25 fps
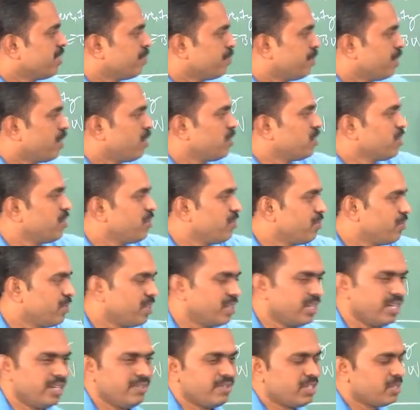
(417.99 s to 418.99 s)
because of
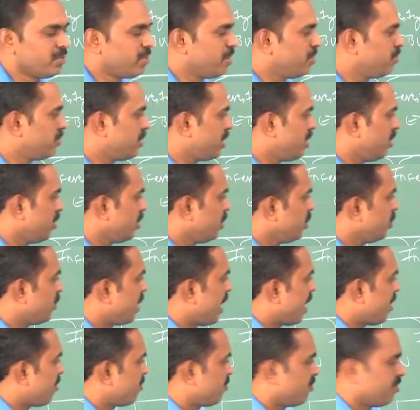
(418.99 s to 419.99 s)
inverse Bremsstrahlung, you
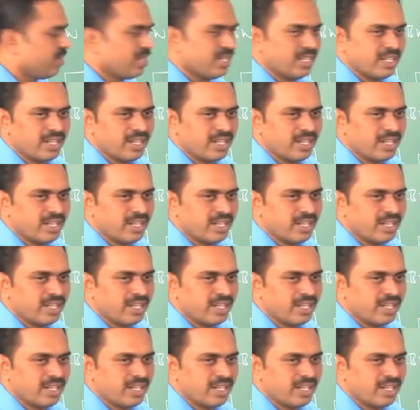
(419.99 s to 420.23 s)
have